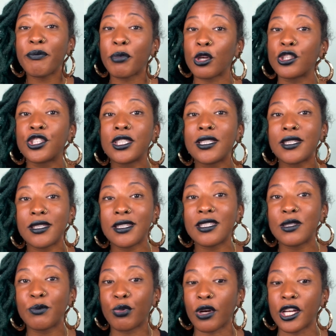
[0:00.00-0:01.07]
purchased this
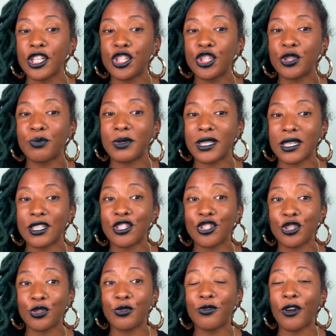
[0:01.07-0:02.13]
brush because
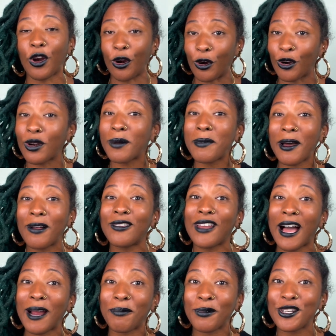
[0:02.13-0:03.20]
you've heard about
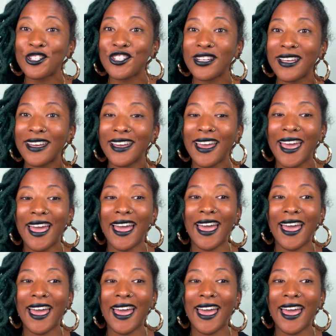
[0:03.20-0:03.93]
lock brushing